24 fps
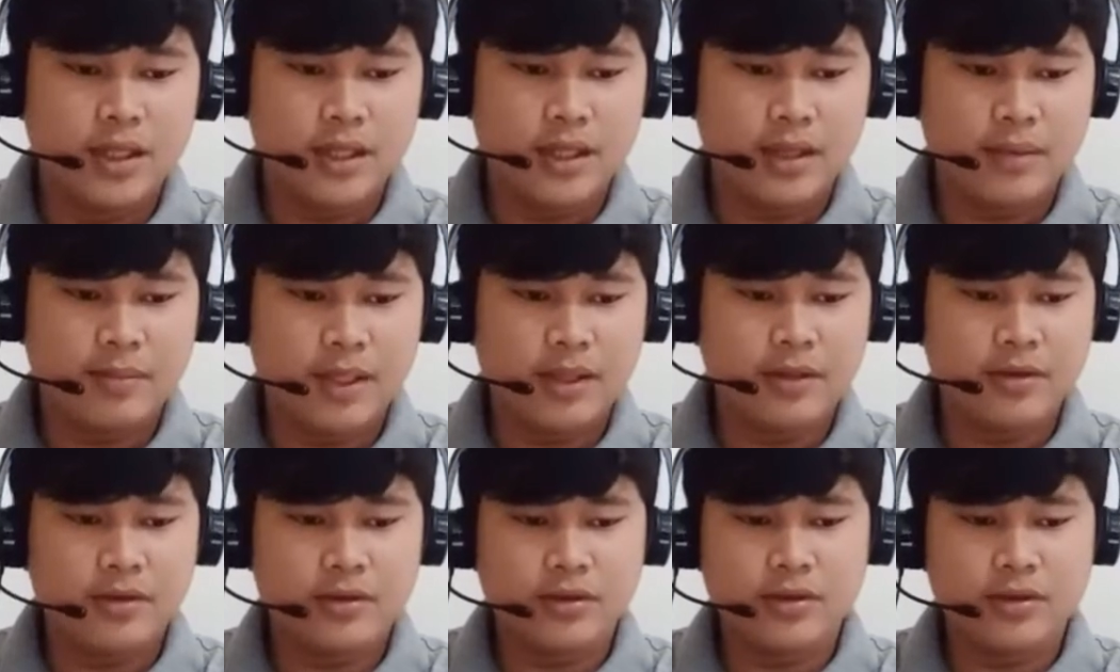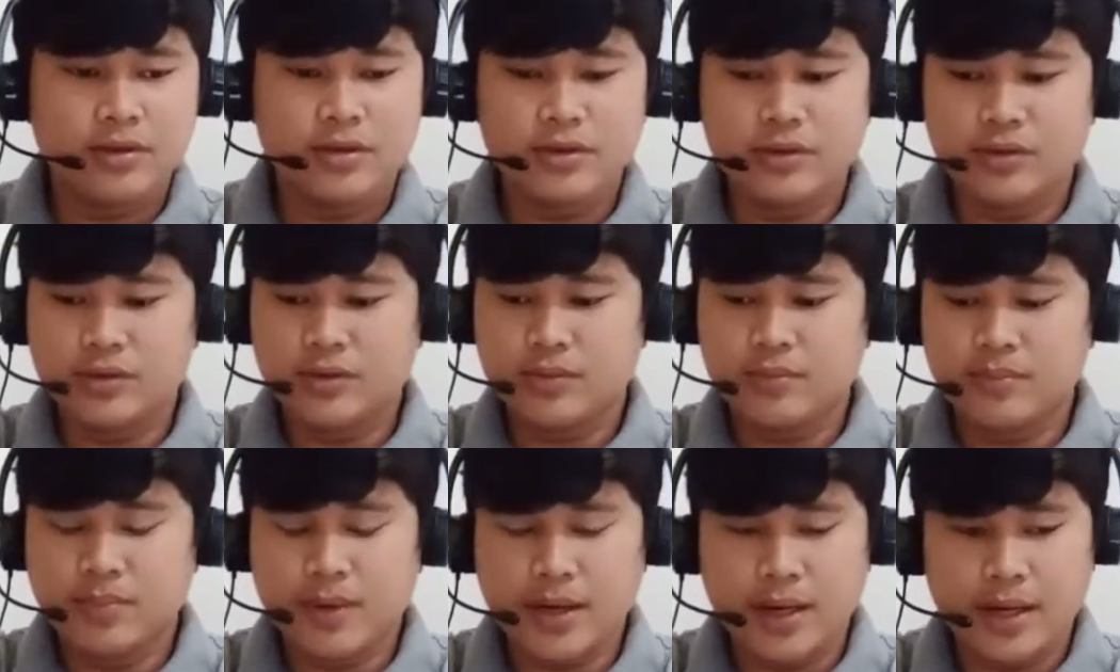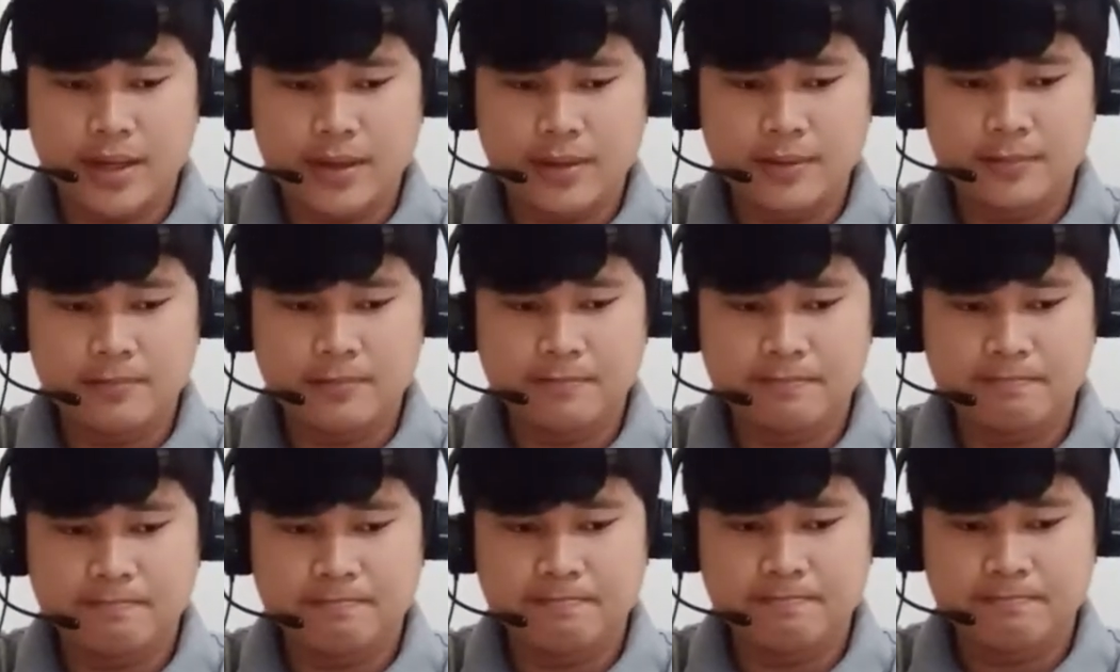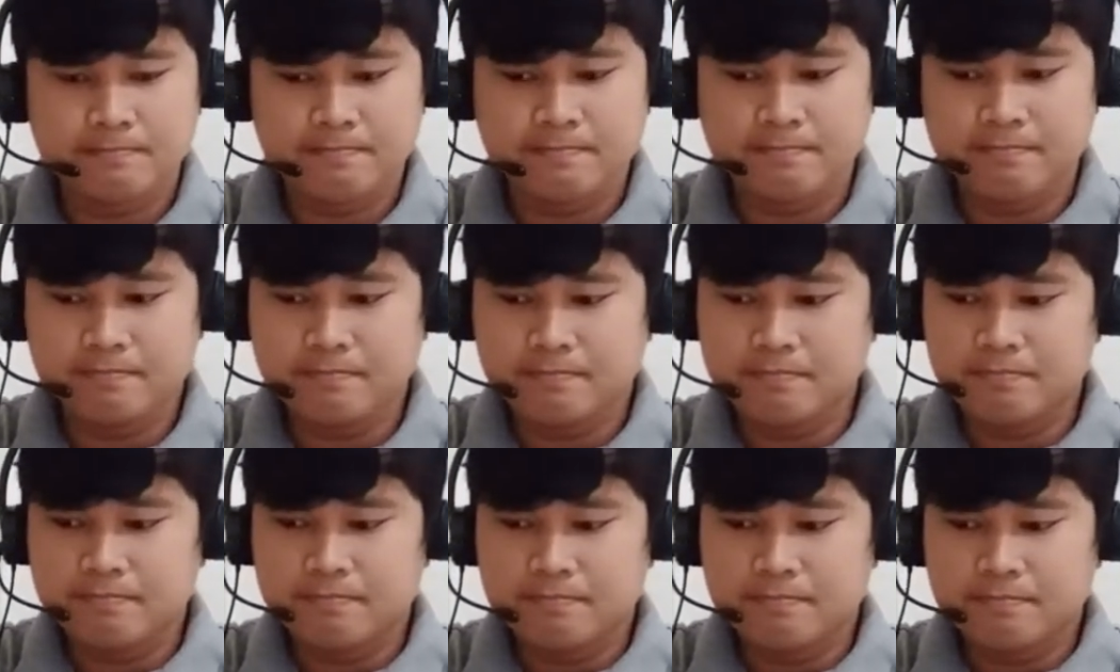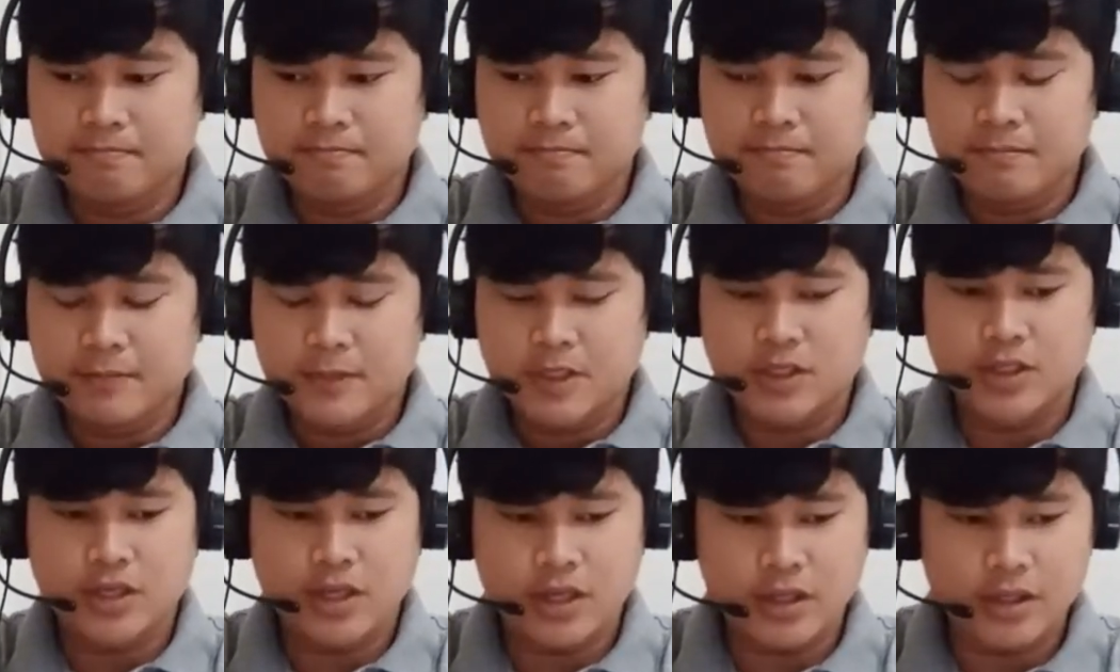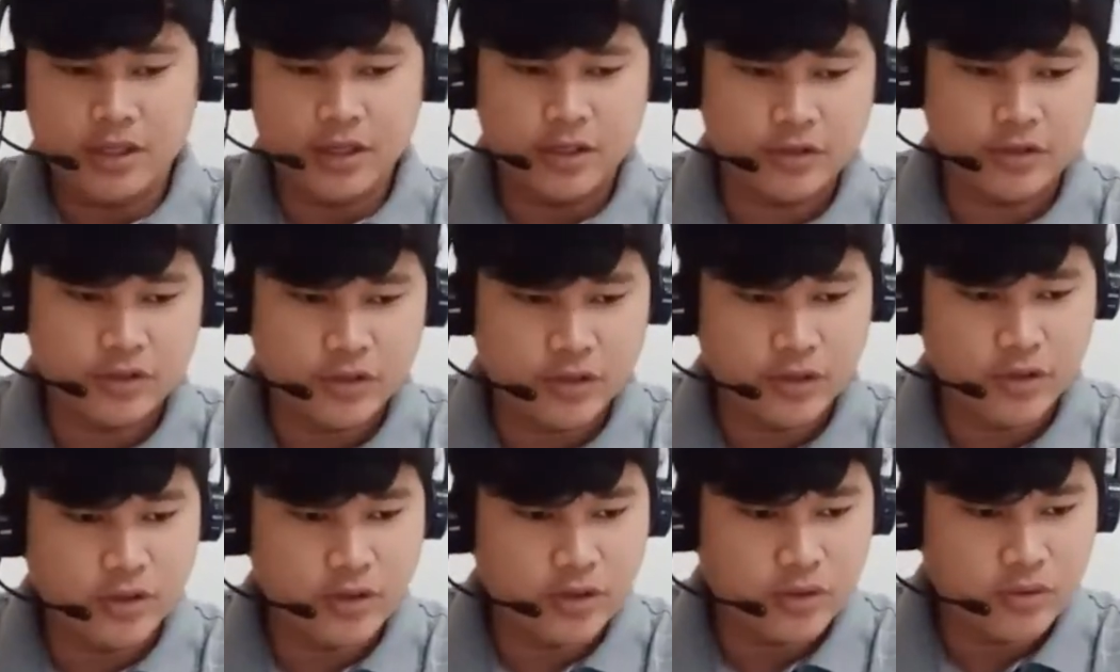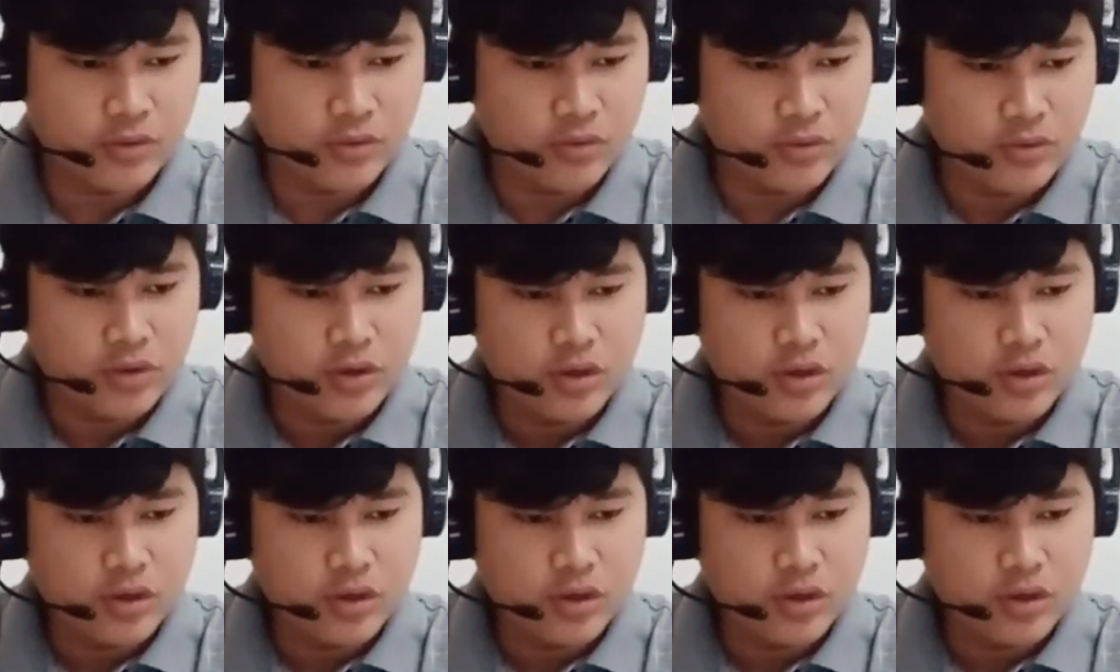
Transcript: Let me conclude by stating to you